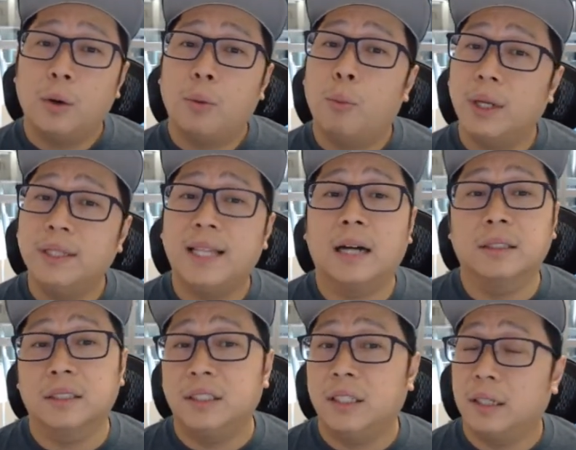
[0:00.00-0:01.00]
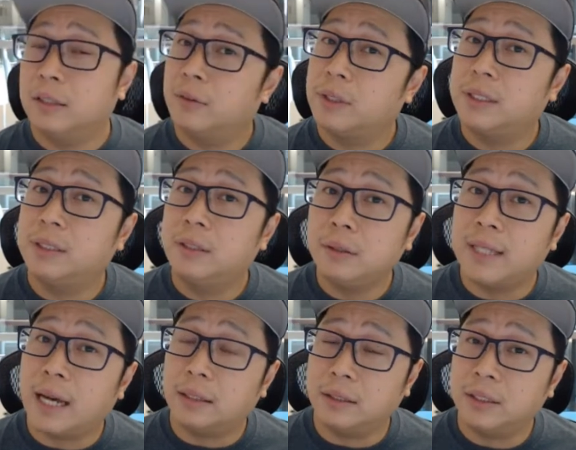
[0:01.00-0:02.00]
1,000 shares versus
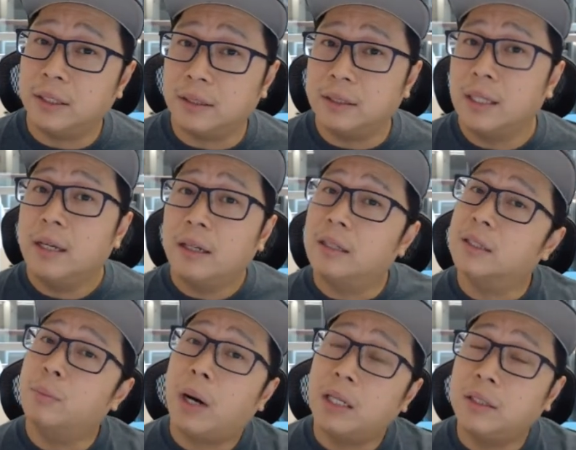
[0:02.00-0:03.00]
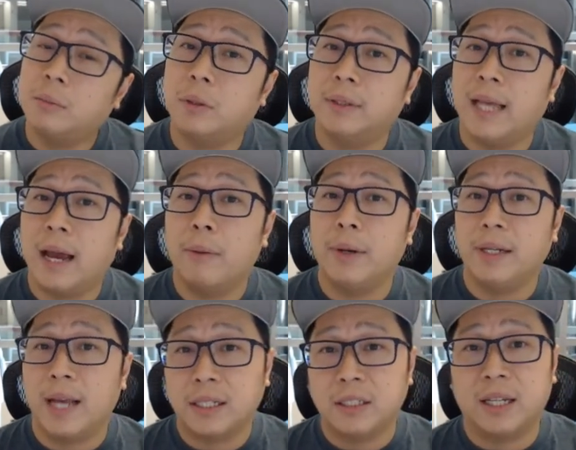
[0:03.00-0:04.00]
2,000 shares, because it's possible that when
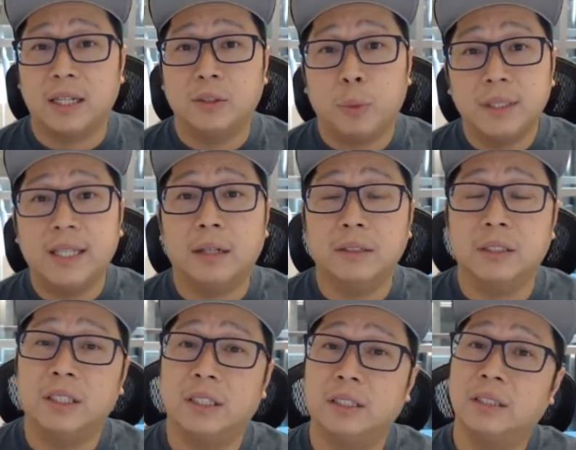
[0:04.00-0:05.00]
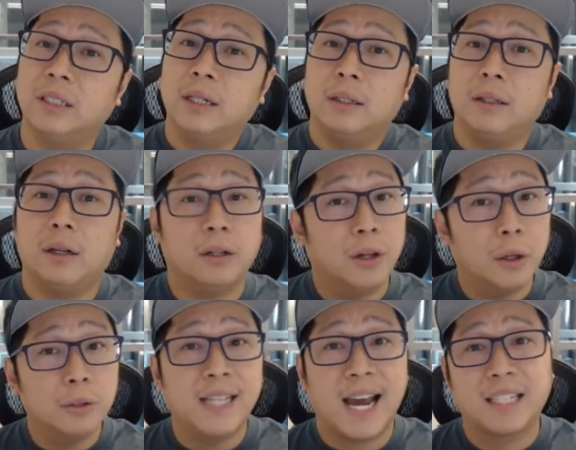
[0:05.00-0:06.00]
you exercise 1,000 shares, there are
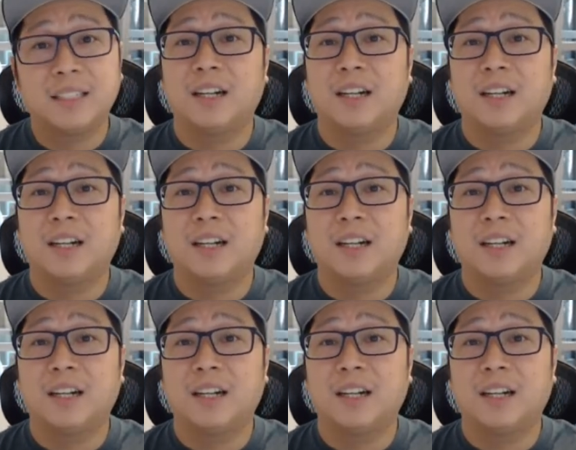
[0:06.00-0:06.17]
no tax